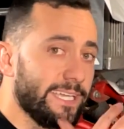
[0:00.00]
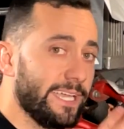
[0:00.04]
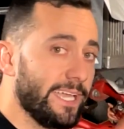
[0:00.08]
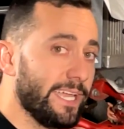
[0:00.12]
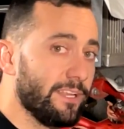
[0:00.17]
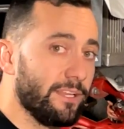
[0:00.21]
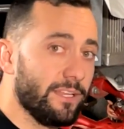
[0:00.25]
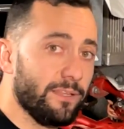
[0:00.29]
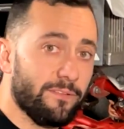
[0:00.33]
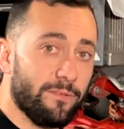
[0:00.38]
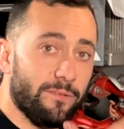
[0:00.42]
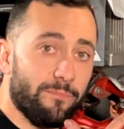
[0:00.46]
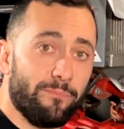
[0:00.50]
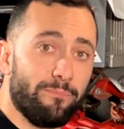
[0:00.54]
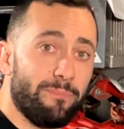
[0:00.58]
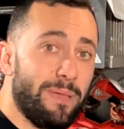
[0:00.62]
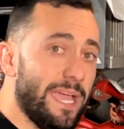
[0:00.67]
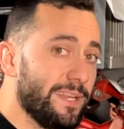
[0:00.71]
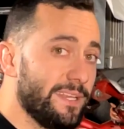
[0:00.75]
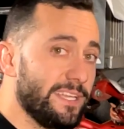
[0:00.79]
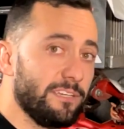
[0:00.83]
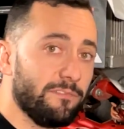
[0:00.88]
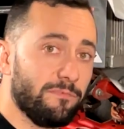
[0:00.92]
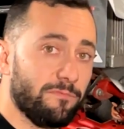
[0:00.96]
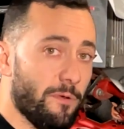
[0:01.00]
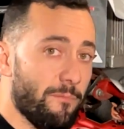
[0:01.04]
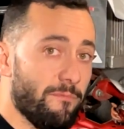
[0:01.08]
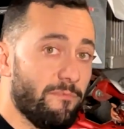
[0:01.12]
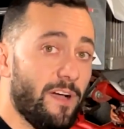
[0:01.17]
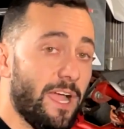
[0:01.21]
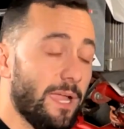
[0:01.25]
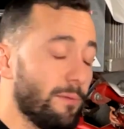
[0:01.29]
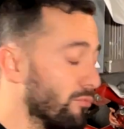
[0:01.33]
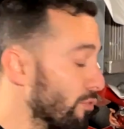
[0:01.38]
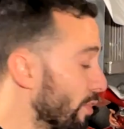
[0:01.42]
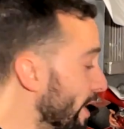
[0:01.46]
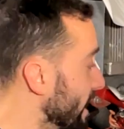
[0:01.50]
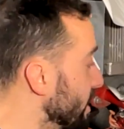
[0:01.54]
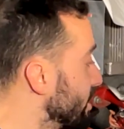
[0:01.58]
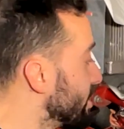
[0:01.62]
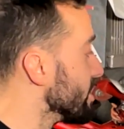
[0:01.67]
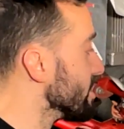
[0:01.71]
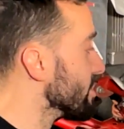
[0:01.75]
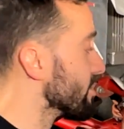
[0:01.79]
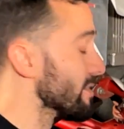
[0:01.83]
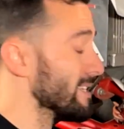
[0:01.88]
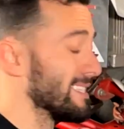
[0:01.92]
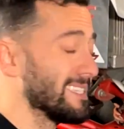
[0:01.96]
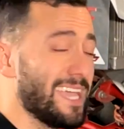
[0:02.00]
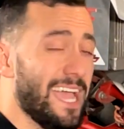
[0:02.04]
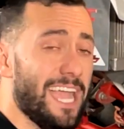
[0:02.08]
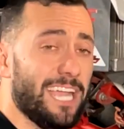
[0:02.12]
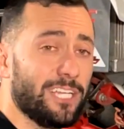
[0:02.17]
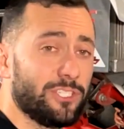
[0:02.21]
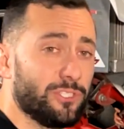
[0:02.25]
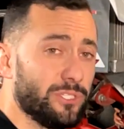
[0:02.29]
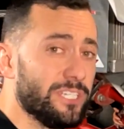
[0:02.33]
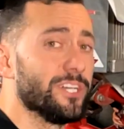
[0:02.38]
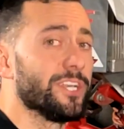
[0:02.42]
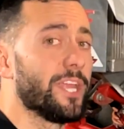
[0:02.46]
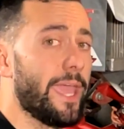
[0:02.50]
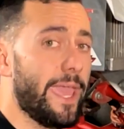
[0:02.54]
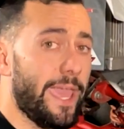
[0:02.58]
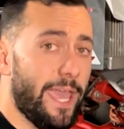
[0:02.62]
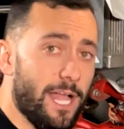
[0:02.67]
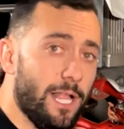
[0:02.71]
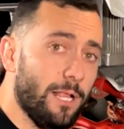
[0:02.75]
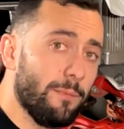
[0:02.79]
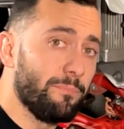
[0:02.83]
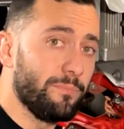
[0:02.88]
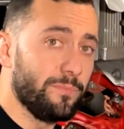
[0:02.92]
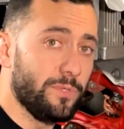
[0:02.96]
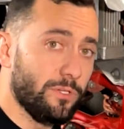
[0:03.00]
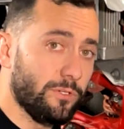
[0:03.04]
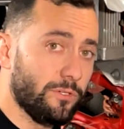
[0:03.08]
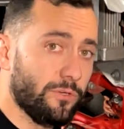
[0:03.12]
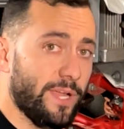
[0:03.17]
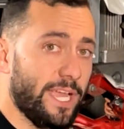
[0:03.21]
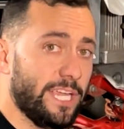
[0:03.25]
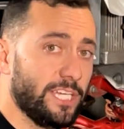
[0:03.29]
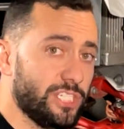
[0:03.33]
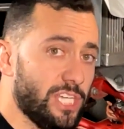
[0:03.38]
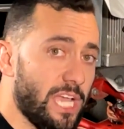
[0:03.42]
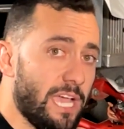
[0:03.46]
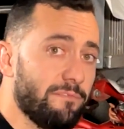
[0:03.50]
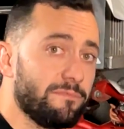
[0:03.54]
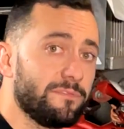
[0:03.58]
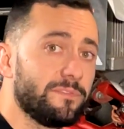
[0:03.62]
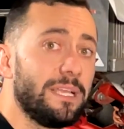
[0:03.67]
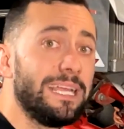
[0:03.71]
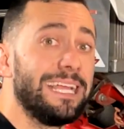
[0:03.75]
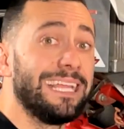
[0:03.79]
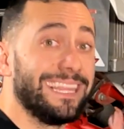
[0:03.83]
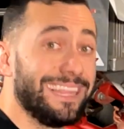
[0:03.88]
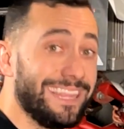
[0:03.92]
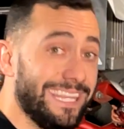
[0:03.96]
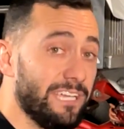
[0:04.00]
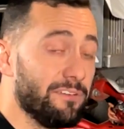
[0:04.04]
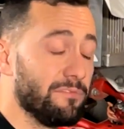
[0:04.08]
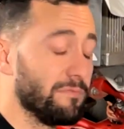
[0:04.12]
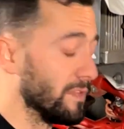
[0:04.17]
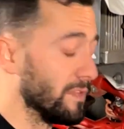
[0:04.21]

and bending from vibration. So it's actually going to help your crankshaft live